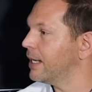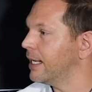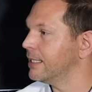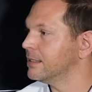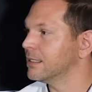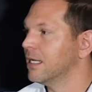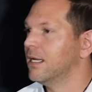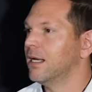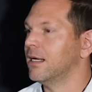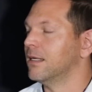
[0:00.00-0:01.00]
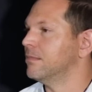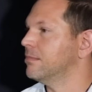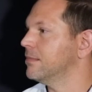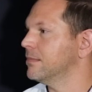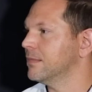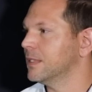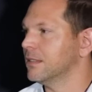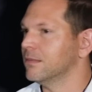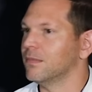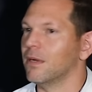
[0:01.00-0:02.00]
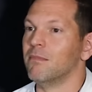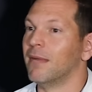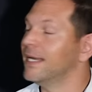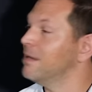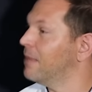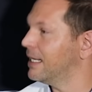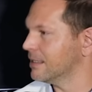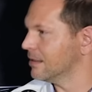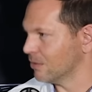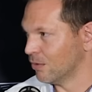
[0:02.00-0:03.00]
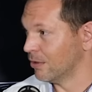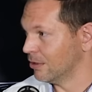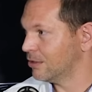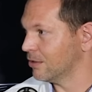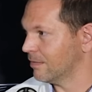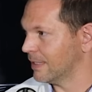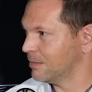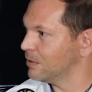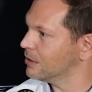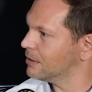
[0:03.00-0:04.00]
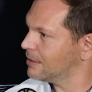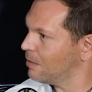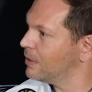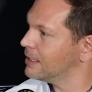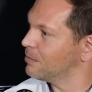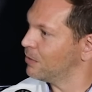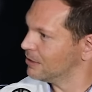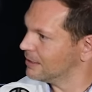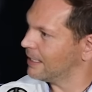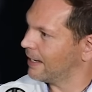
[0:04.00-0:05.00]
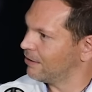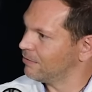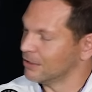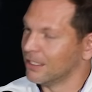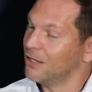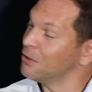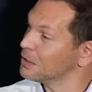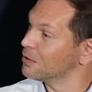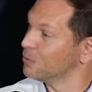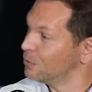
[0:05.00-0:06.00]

plans, money matters, all those sort of things, because someone is supposed to take care of those. Those are